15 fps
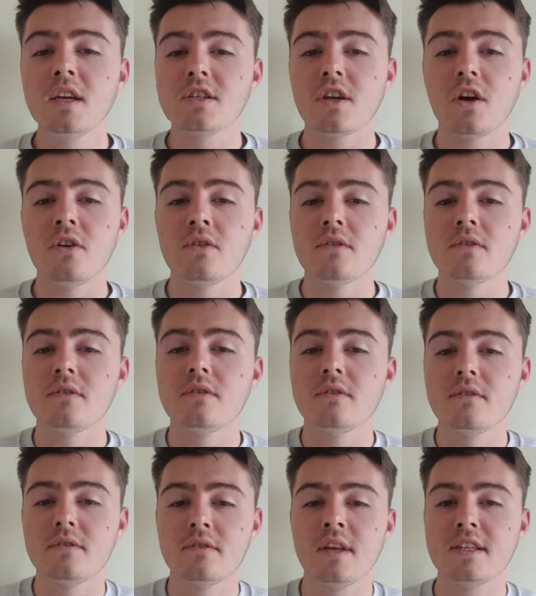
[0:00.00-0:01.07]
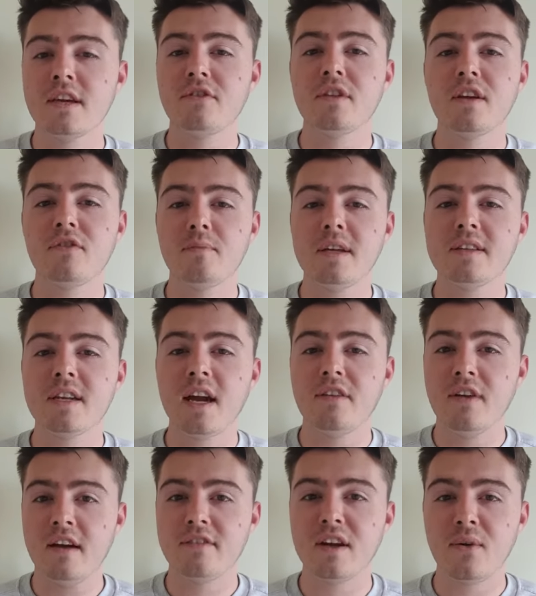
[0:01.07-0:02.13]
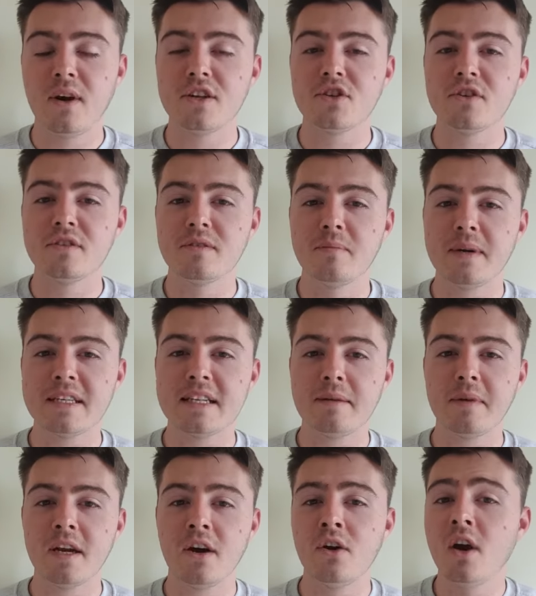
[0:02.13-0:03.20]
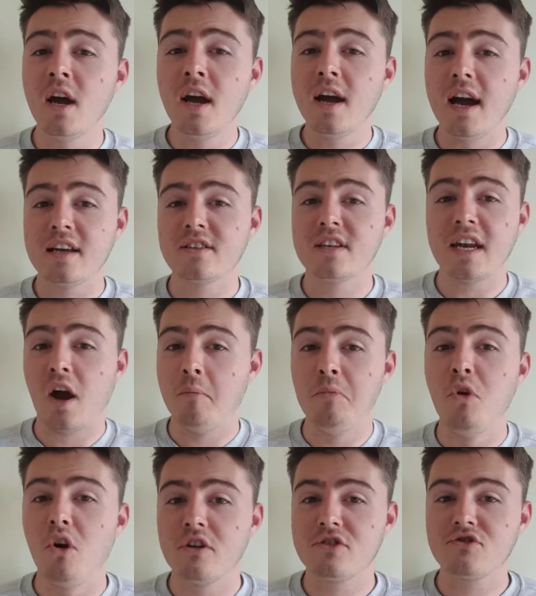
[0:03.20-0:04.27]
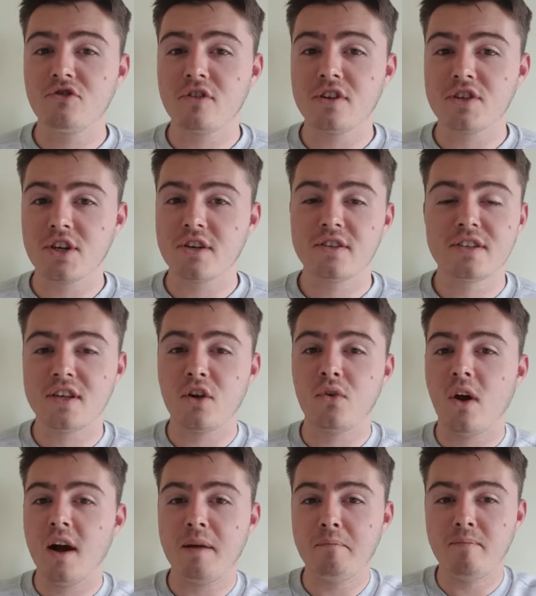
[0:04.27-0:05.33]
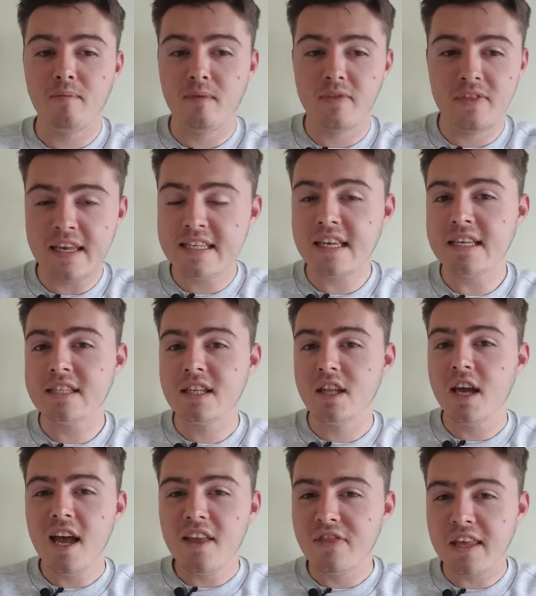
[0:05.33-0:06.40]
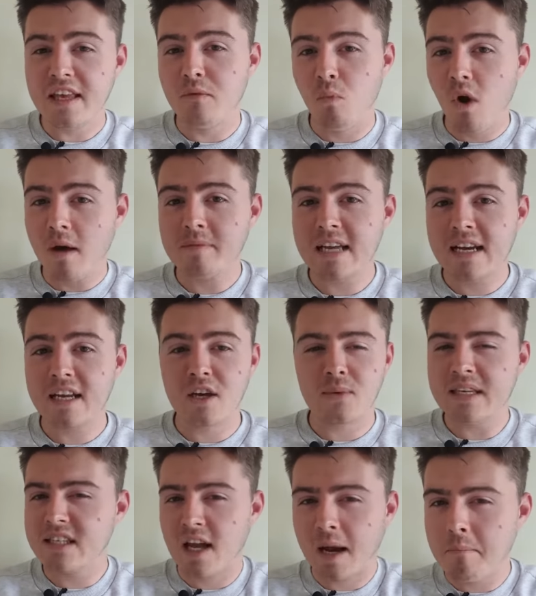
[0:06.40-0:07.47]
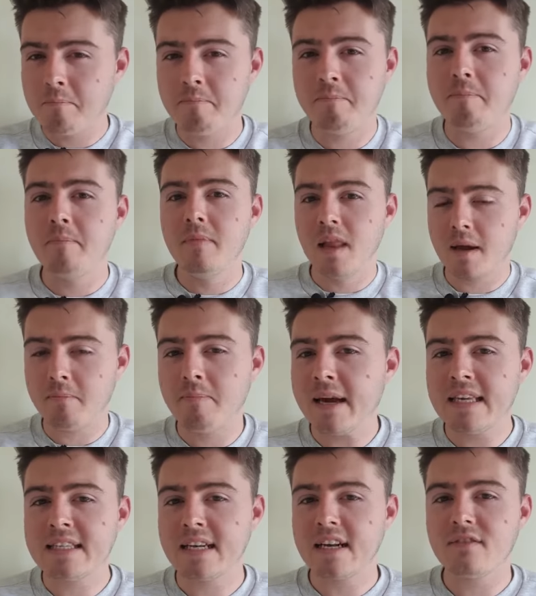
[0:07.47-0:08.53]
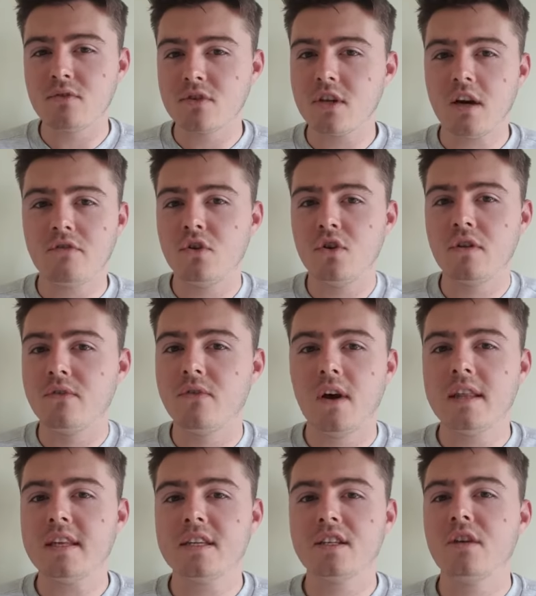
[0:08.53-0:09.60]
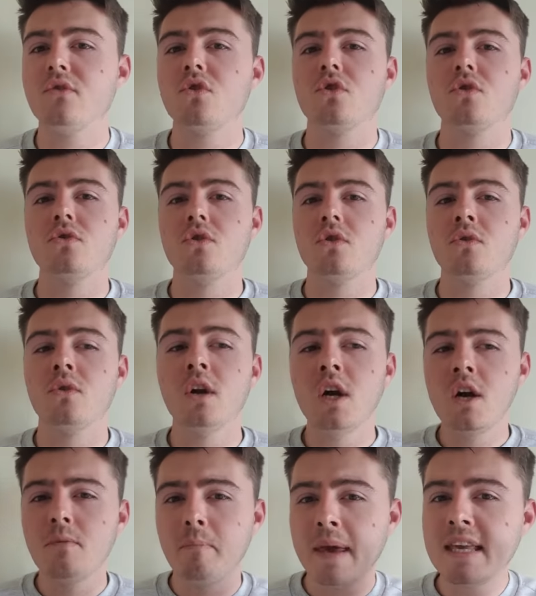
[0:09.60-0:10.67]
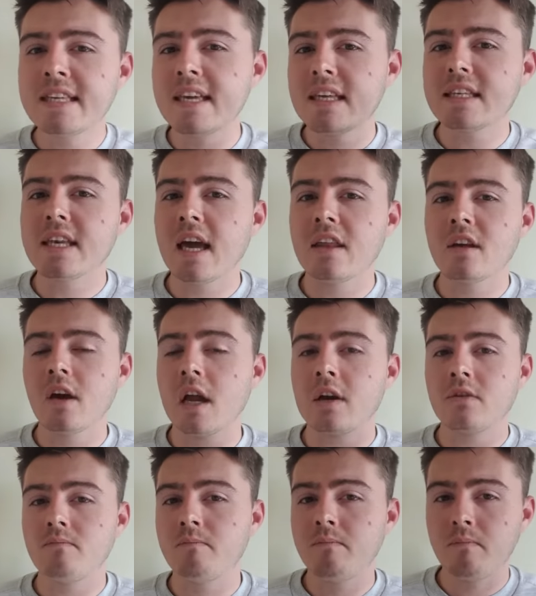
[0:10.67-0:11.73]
So that's everything for me today. If you have any questions, please let me know. As I said, I'm not an astrologer. So what I'm telling you is like basic level stuff. You can find this stuff on Google, piecing it together.